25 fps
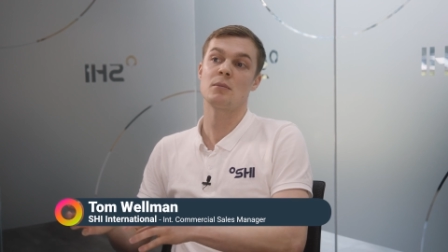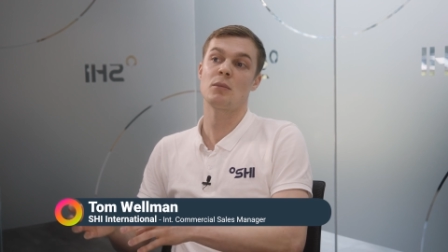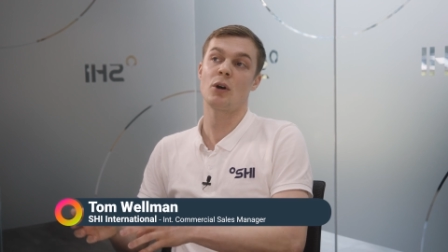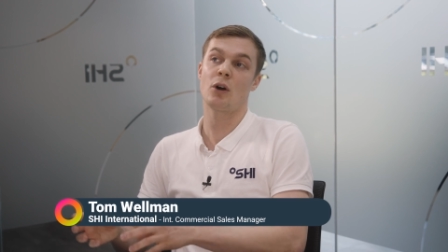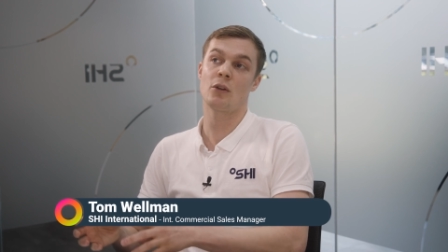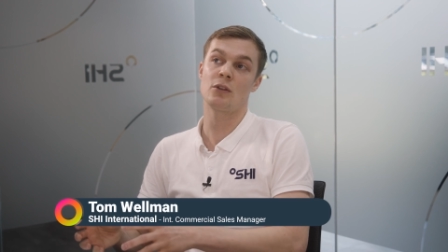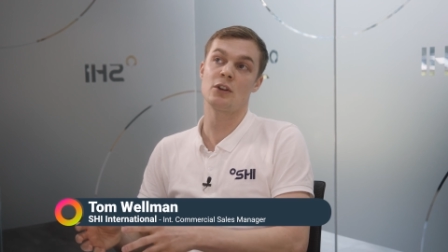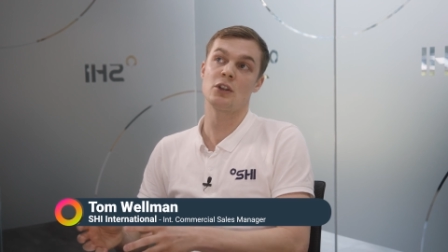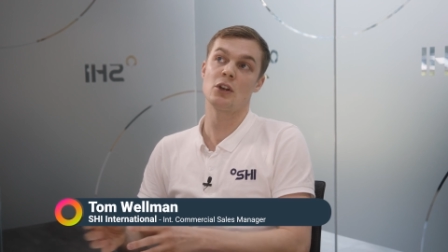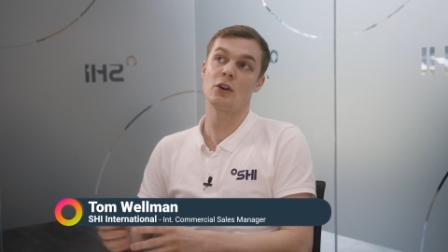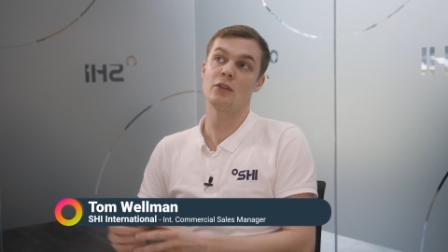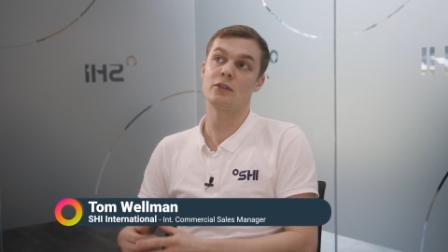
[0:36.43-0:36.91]

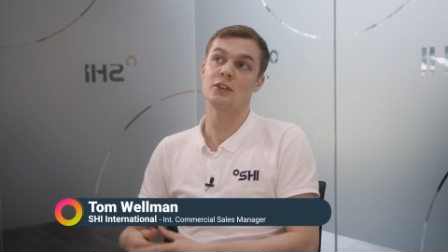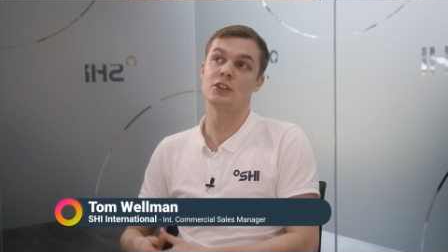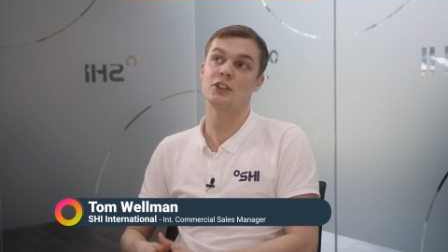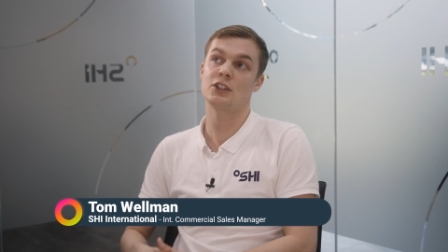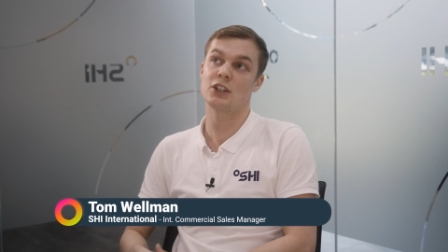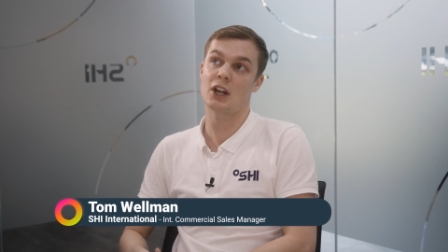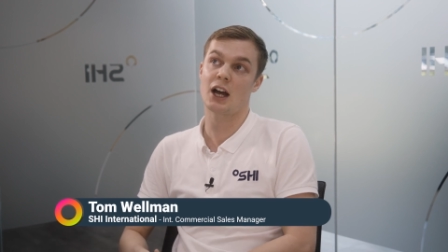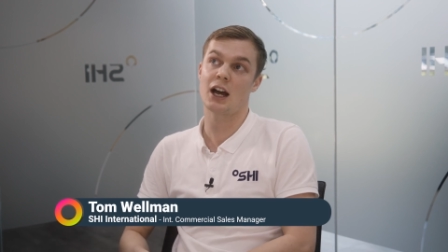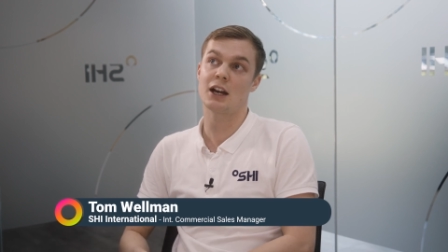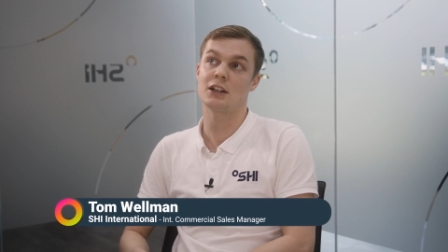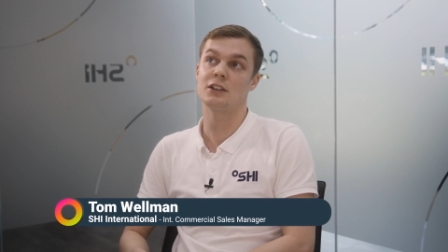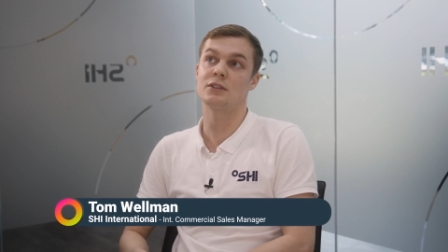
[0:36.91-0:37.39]
On the other
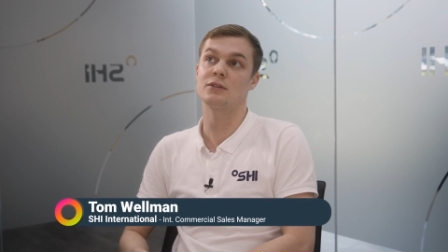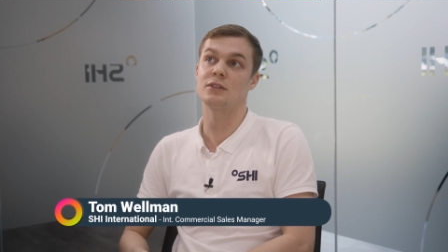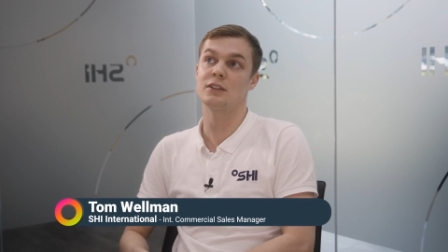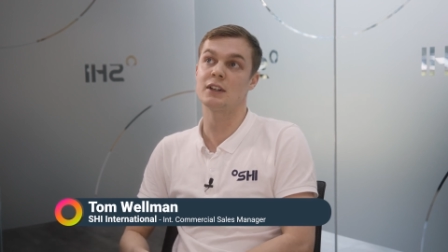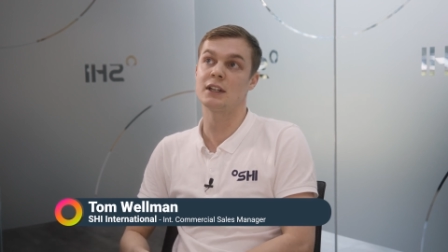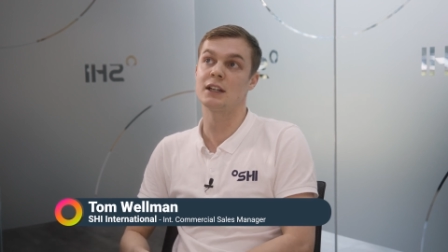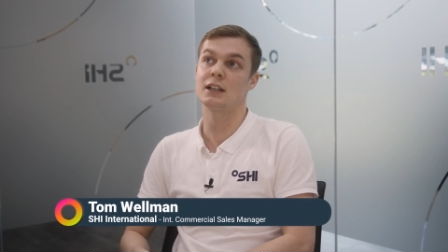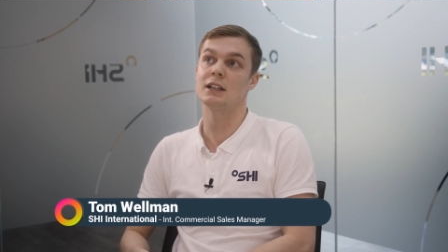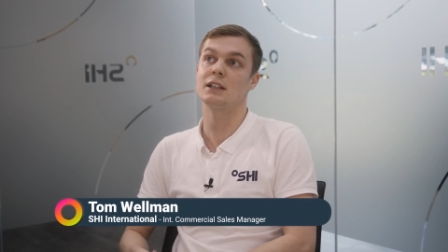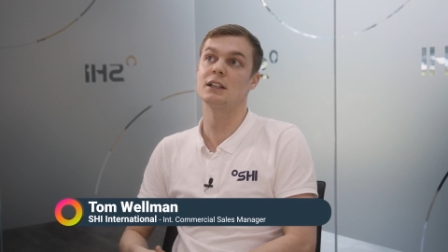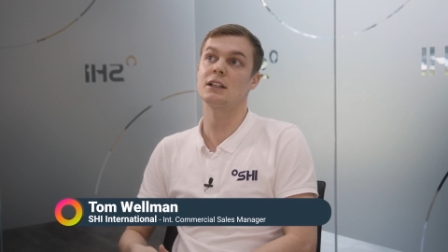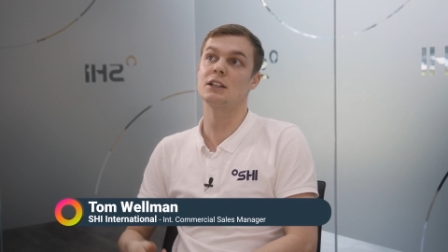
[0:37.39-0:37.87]
side of
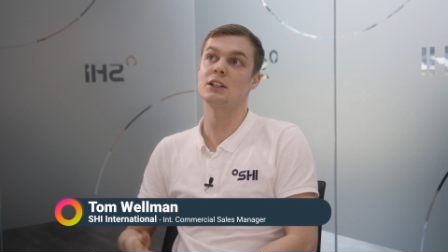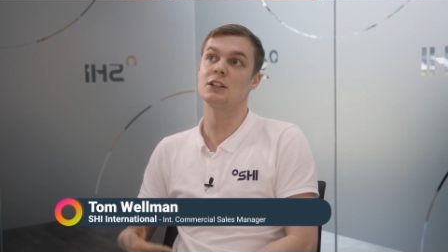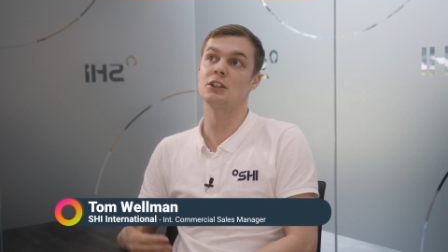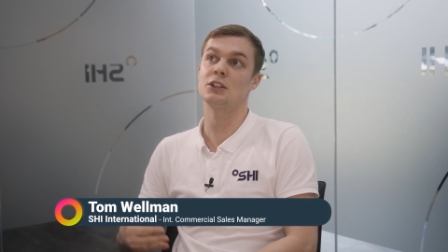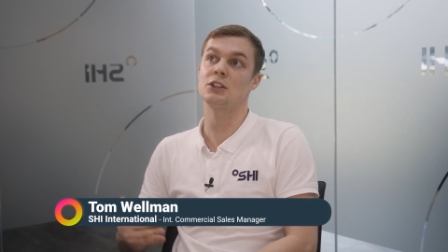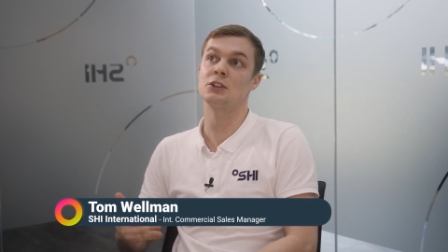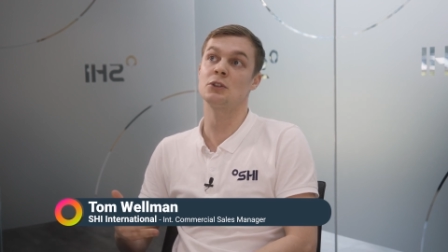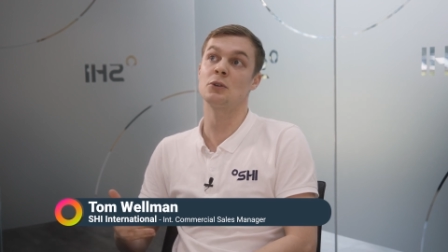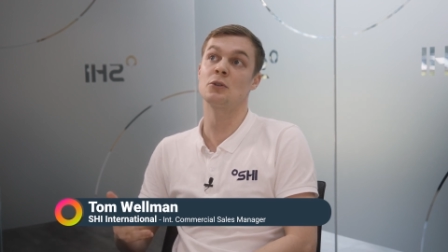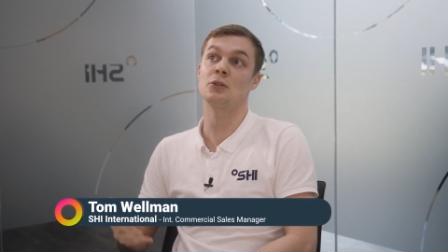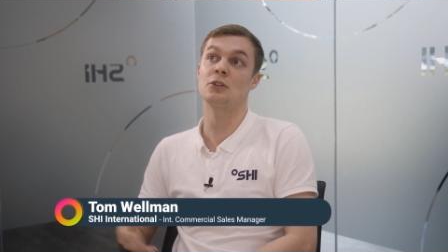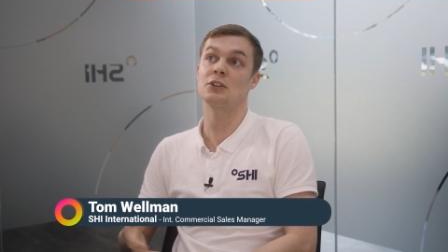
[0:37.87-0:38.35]
it,
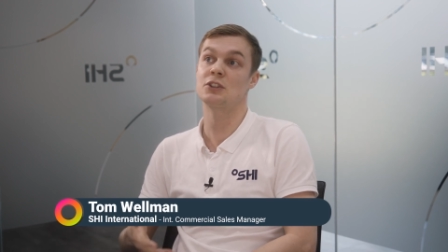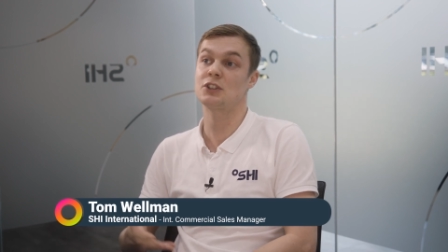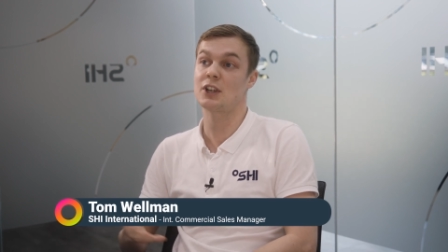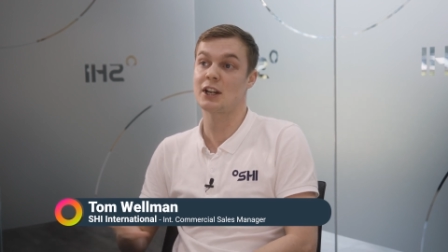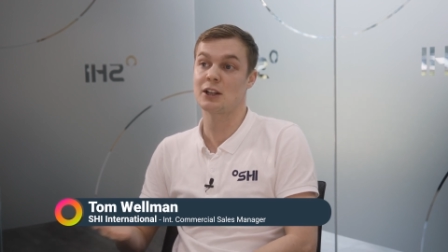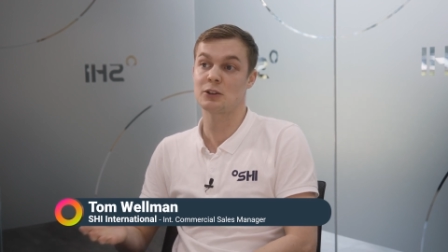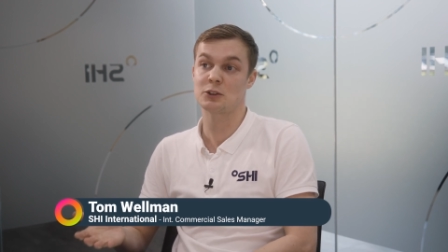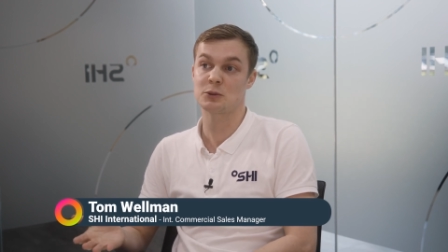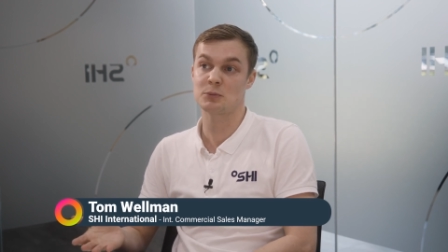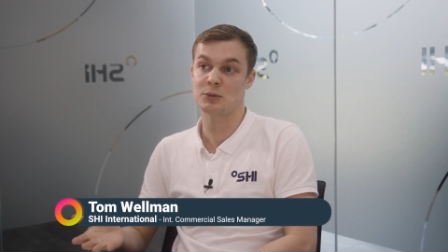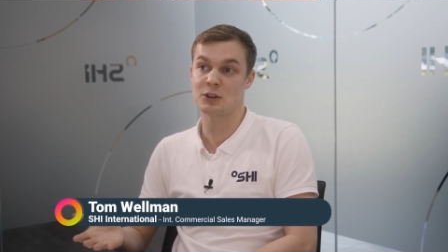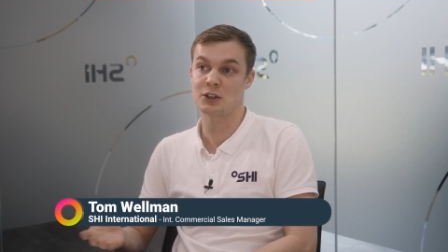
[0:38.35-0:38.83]
you're a
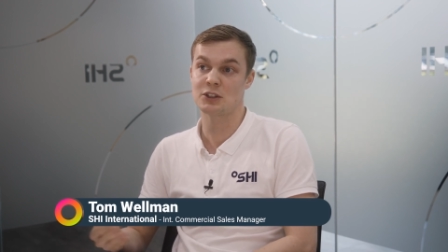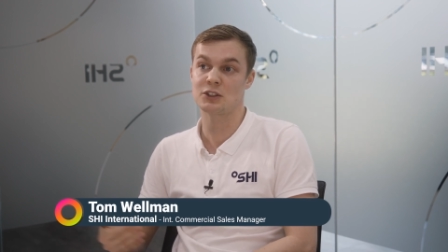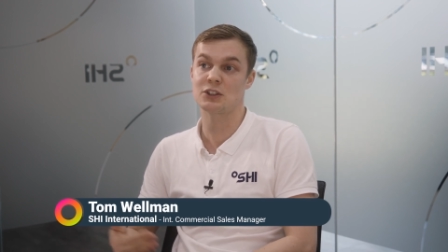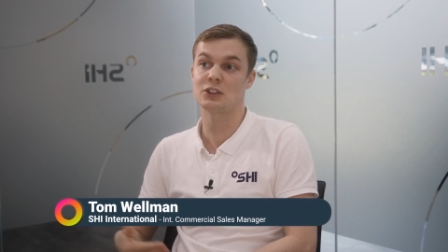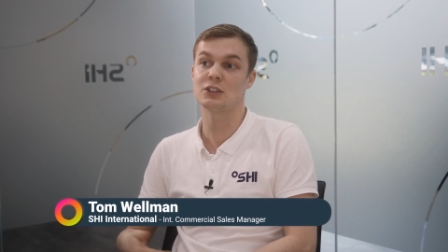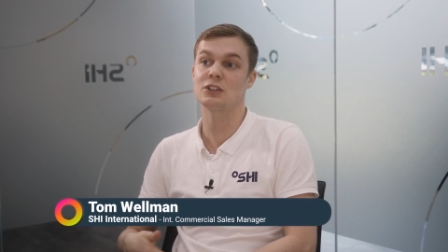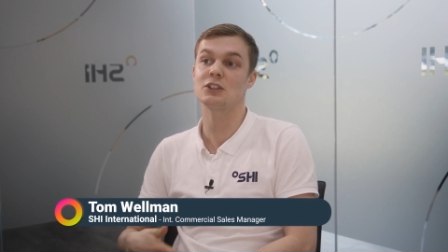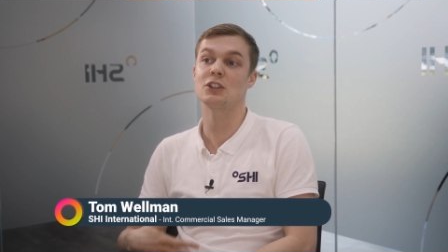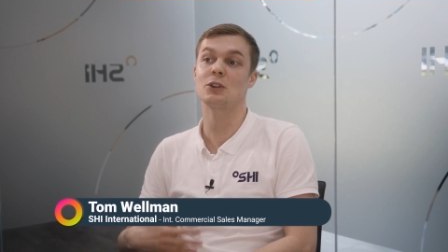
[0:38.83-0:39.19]
salesperson,